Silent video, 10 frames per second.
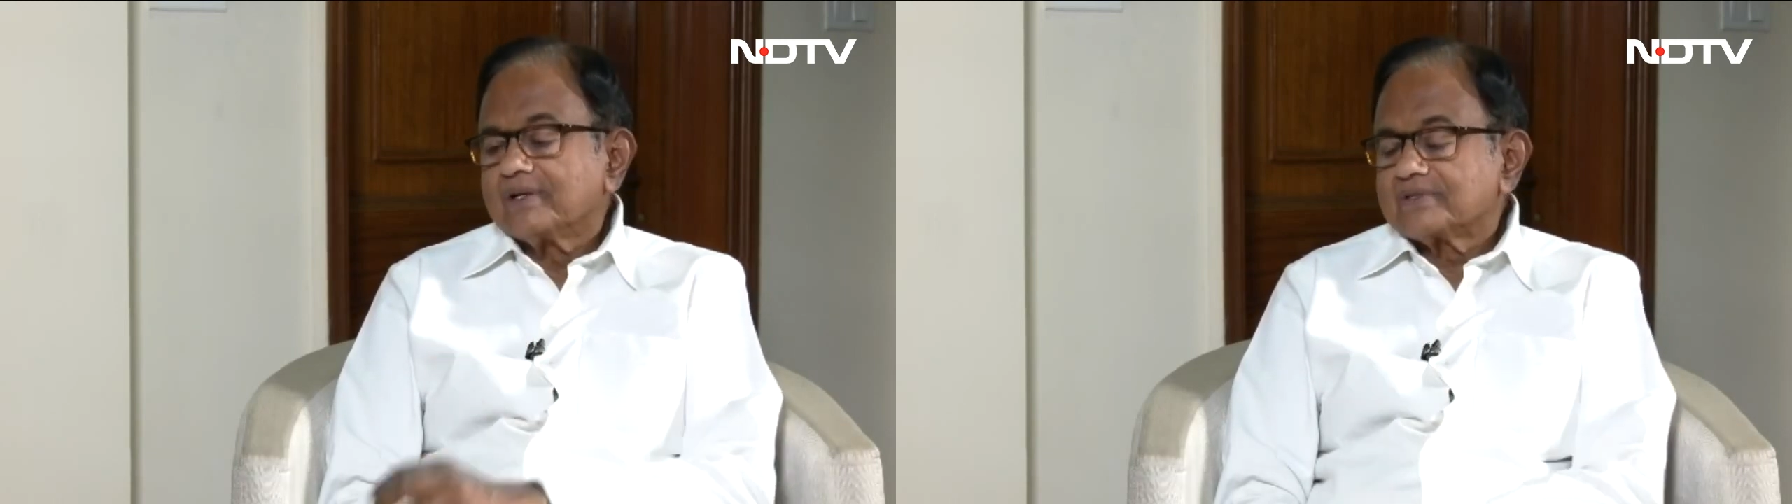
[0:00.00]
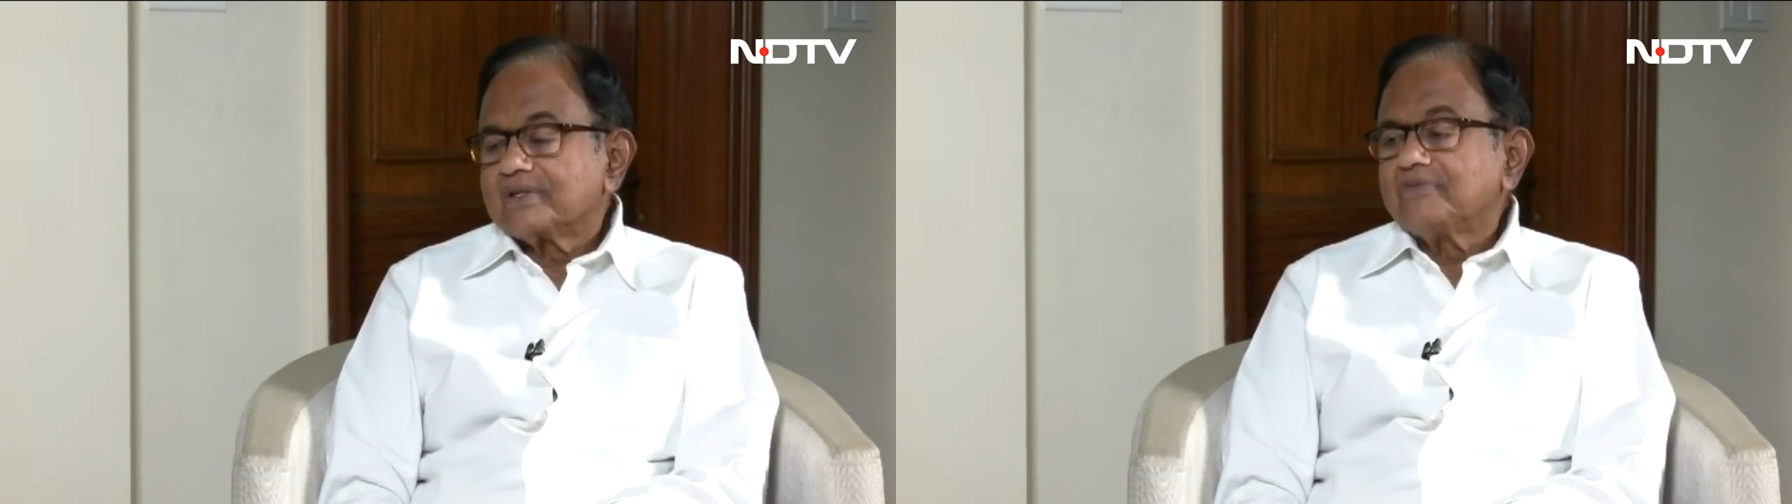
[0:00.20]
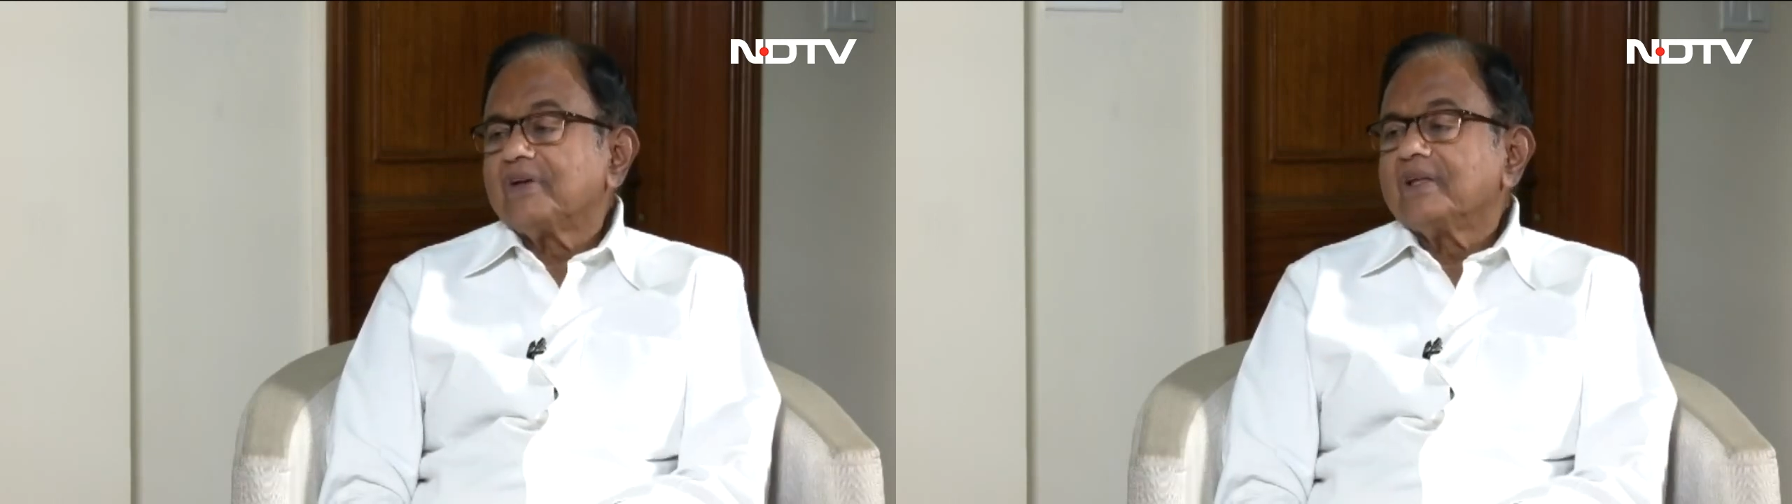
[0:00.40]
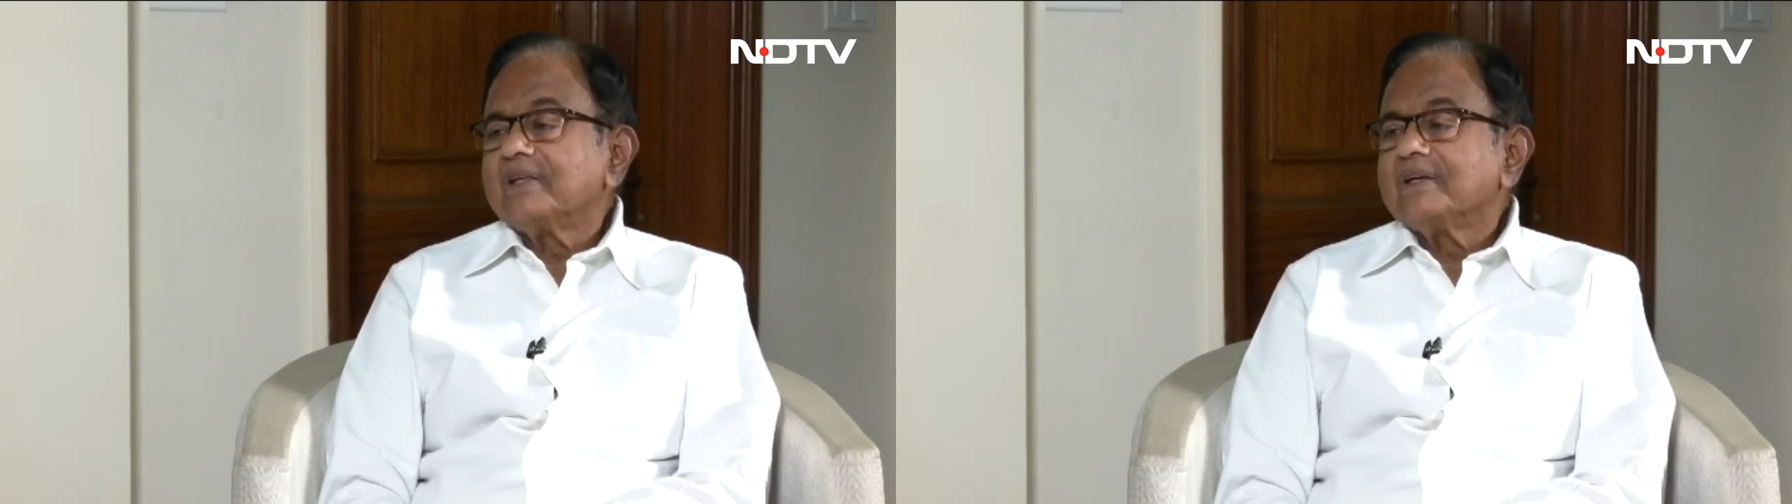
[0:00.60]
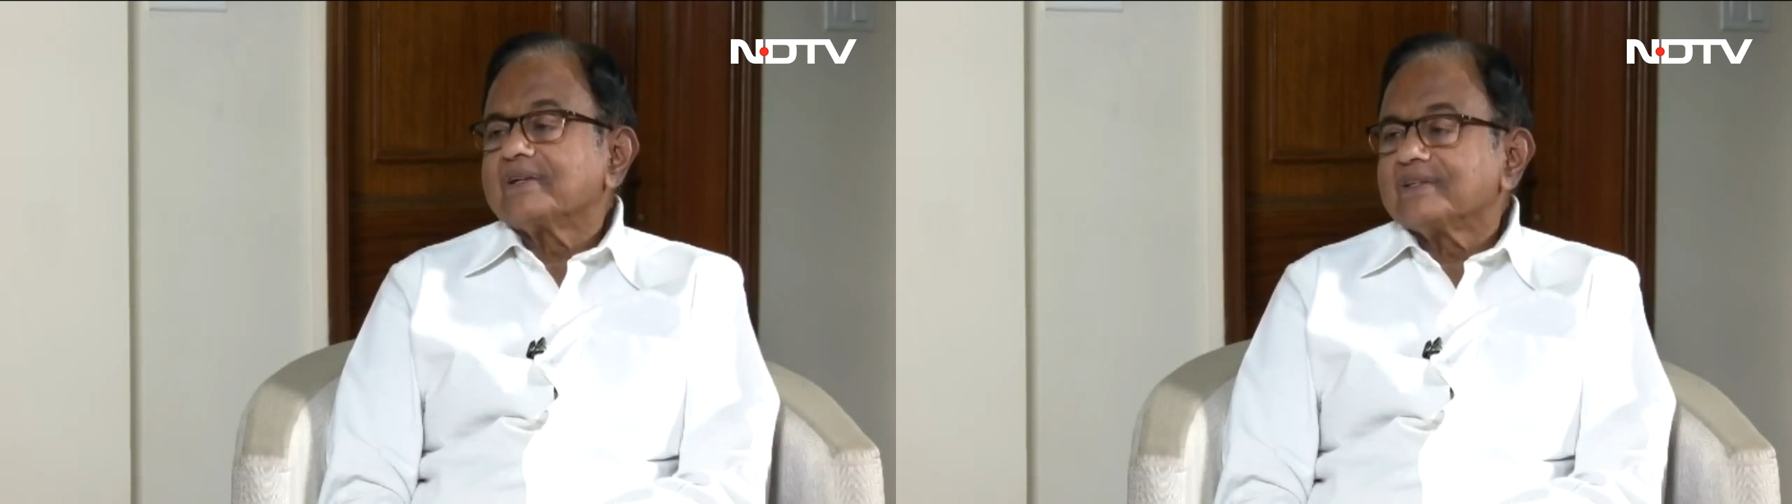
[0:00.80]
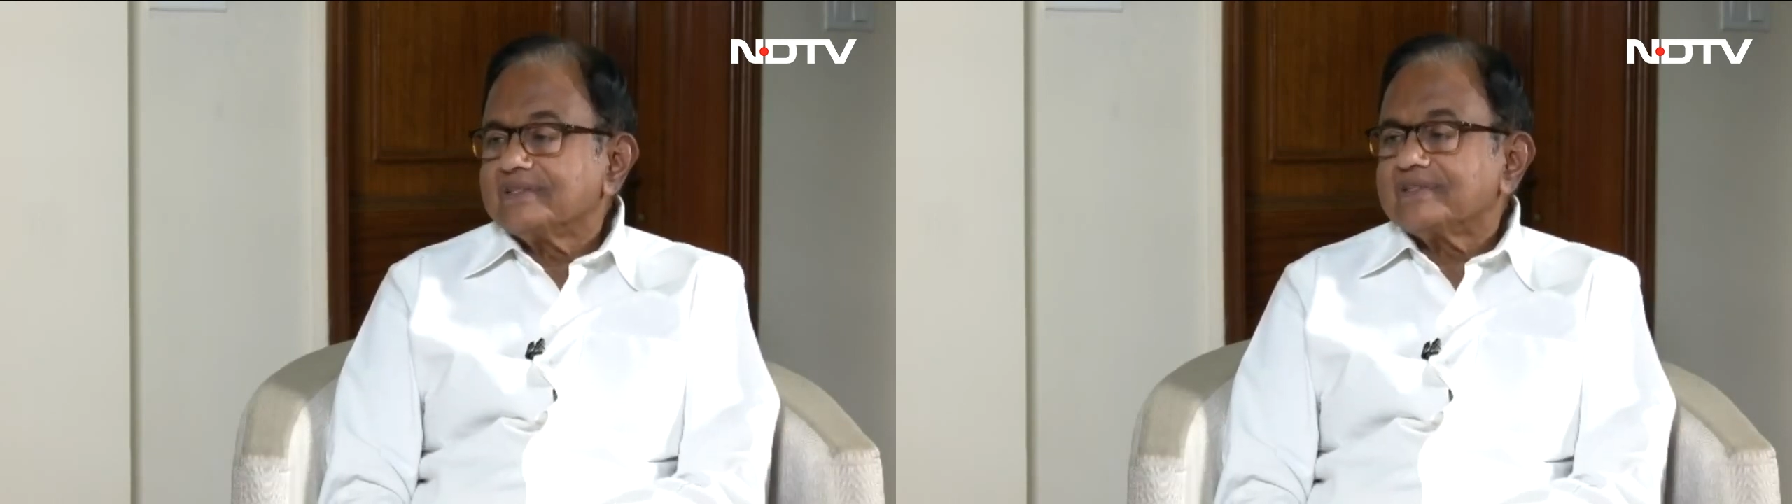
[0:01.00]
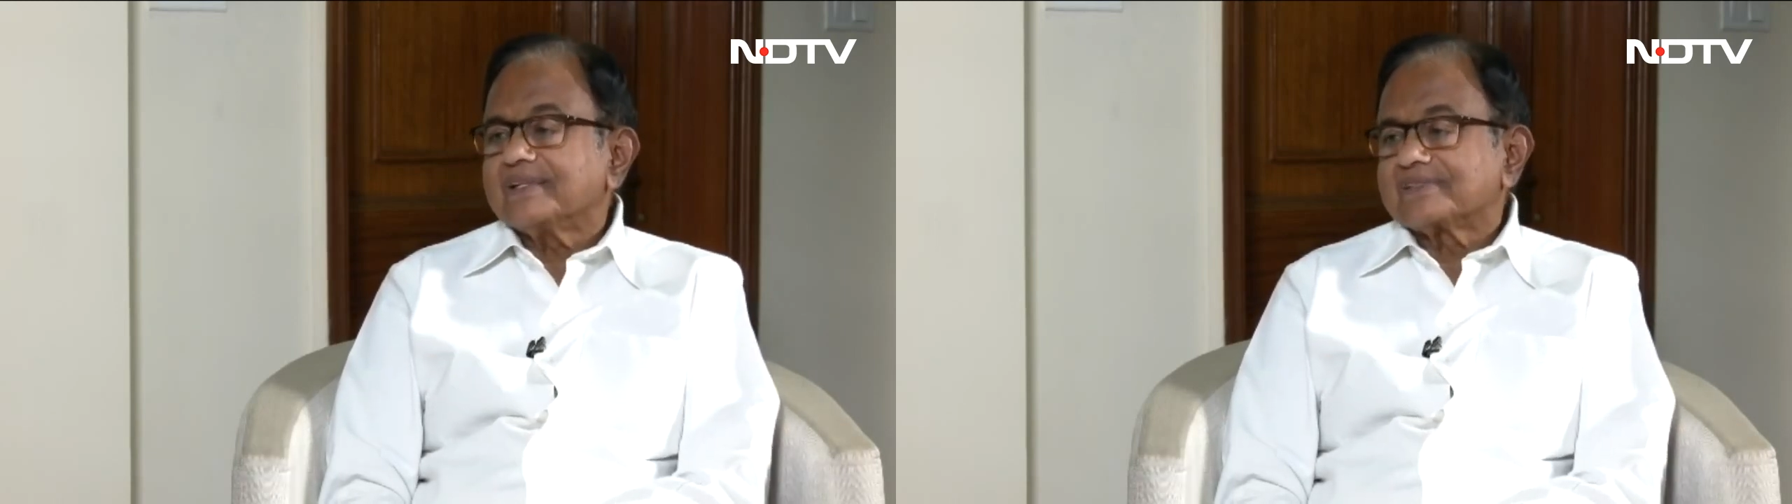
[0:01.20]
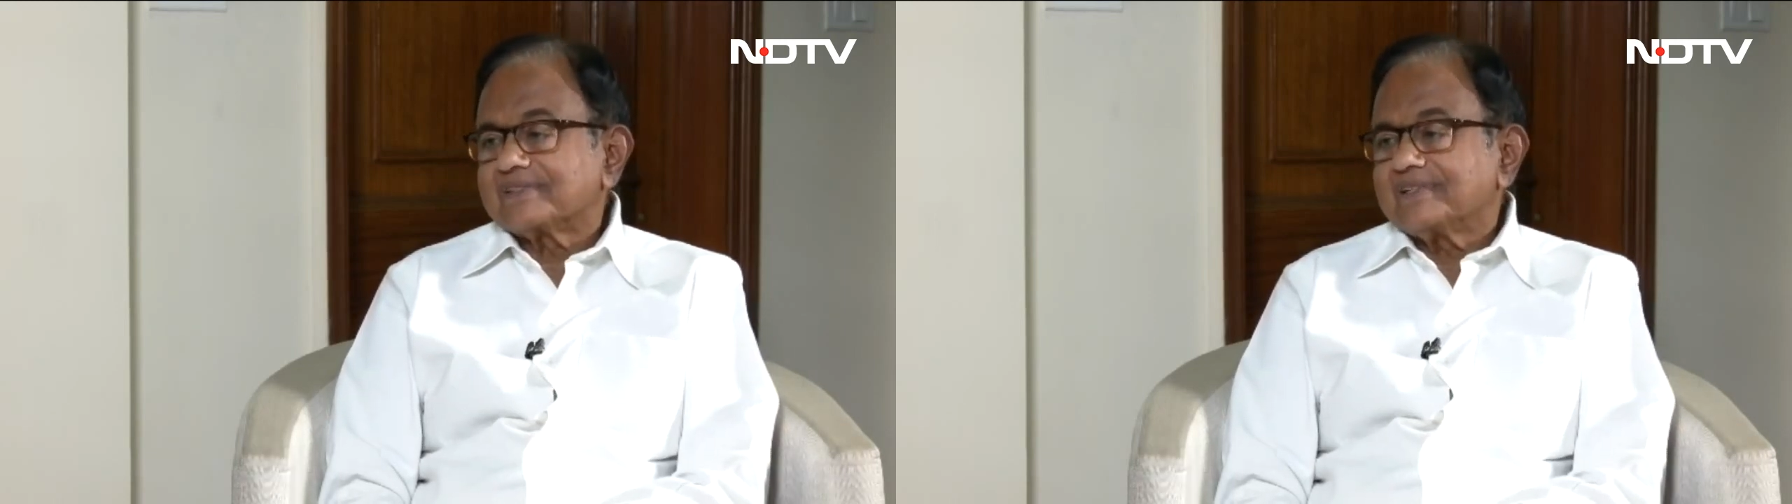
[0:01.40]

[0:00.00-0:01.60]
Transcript: severely contested